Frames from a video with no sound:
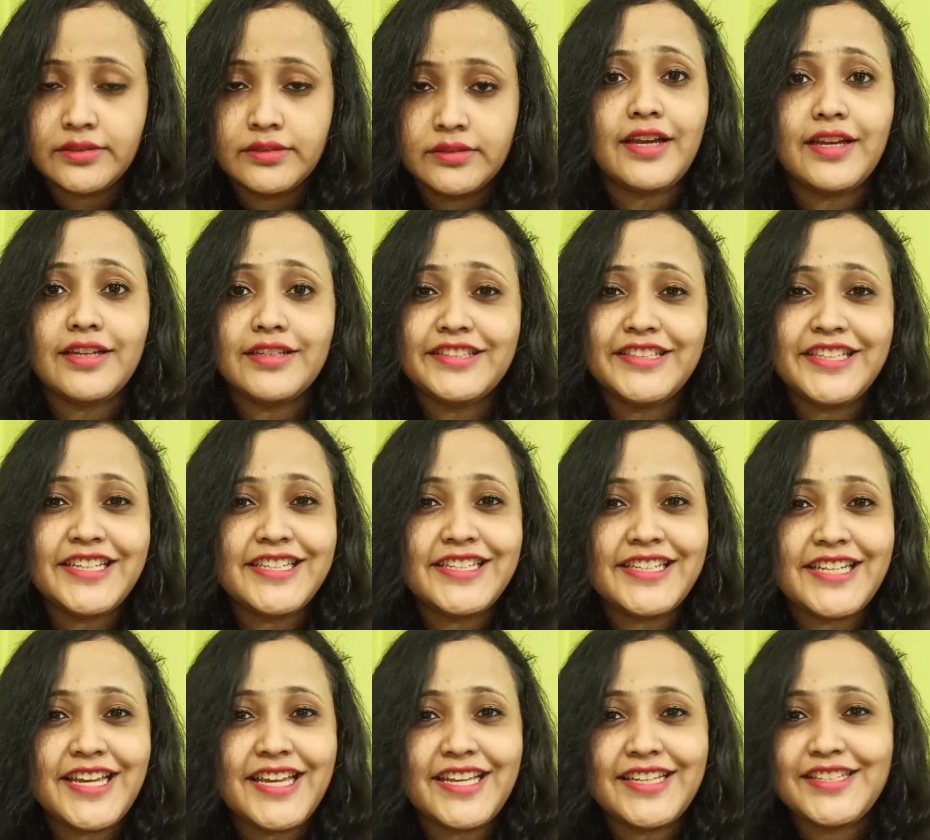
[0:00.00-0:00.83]
And
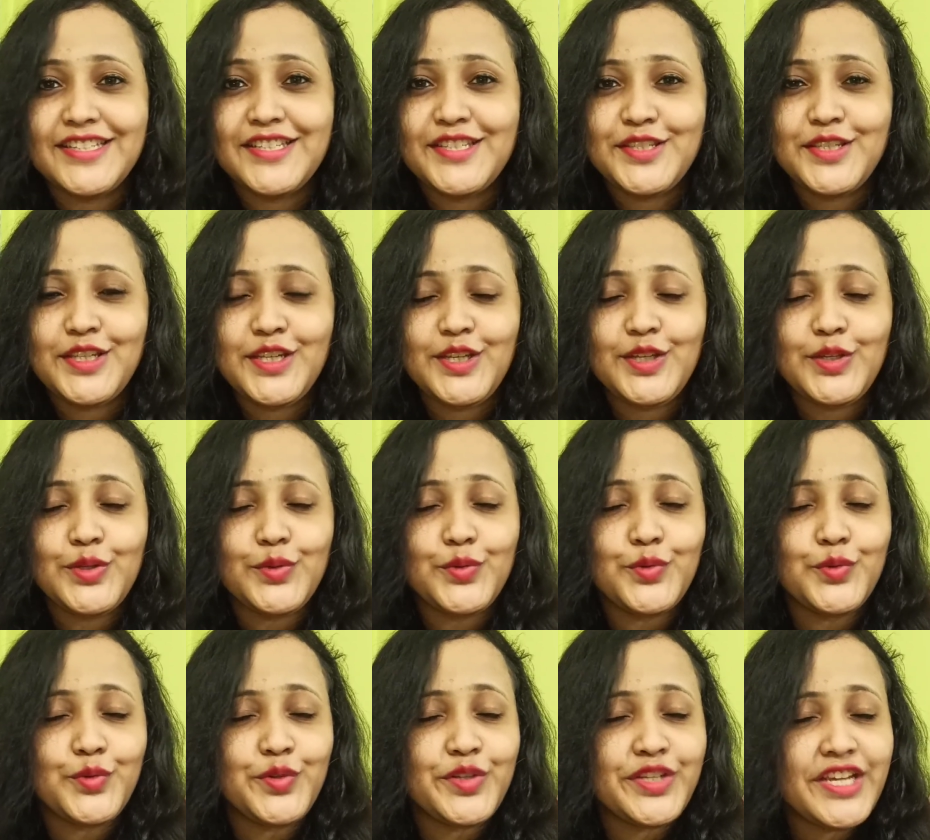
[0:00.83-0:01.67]
till then, see
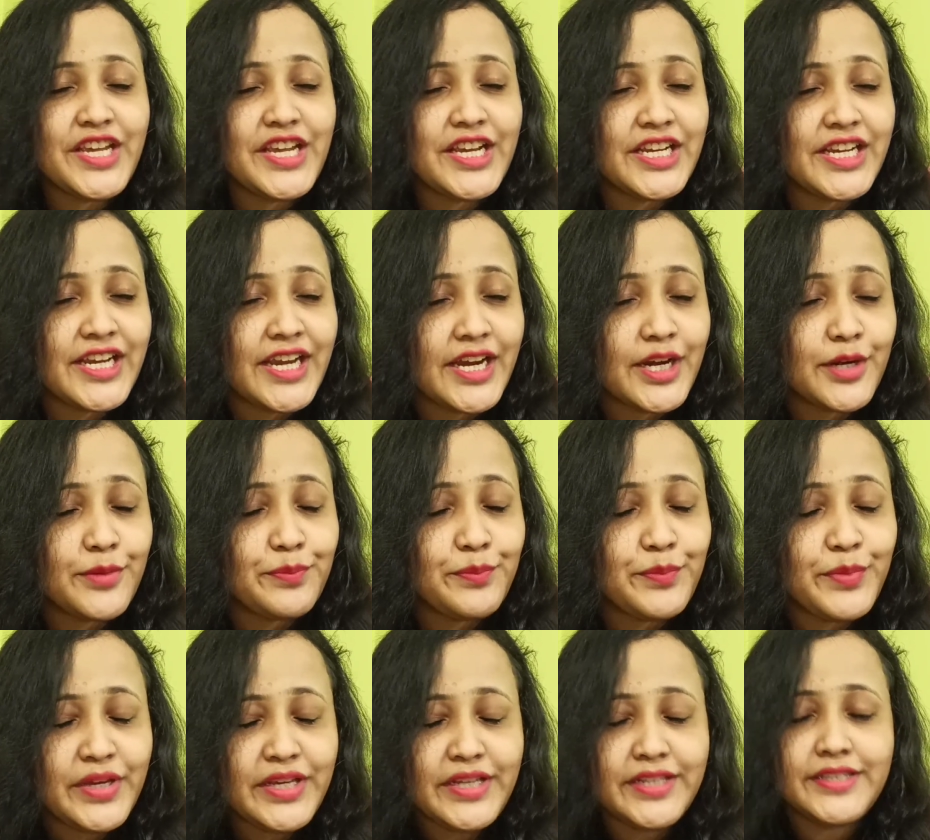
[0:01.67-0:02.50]
you, take care,
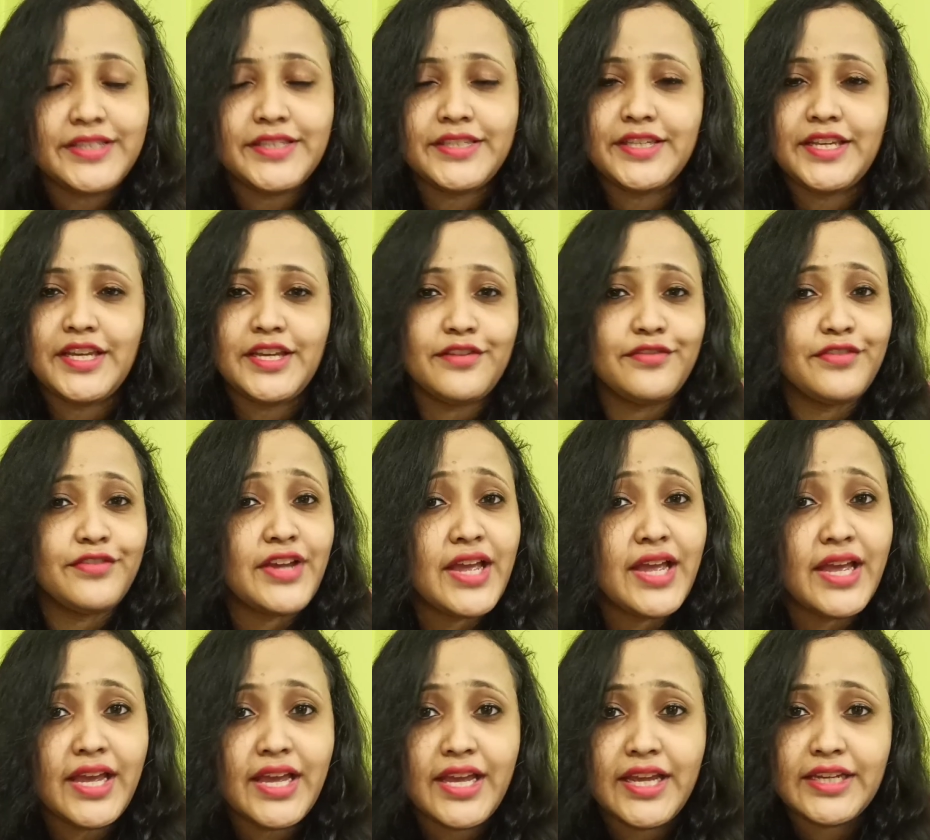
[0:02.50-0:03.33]
be safe,
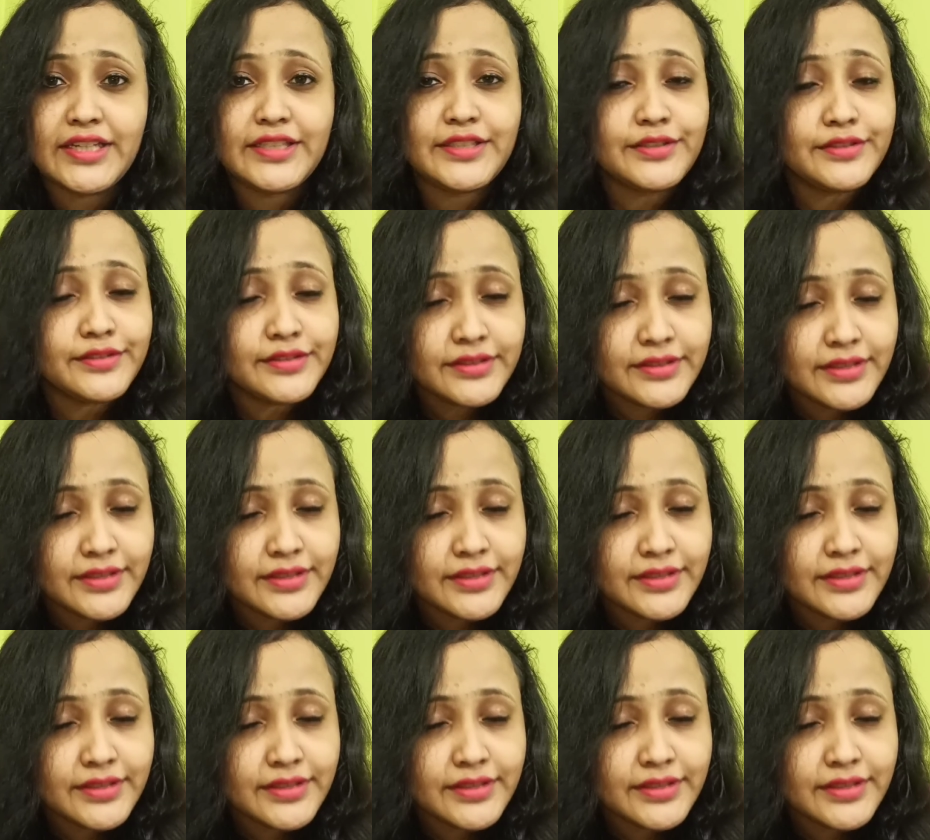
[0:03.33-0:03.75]
and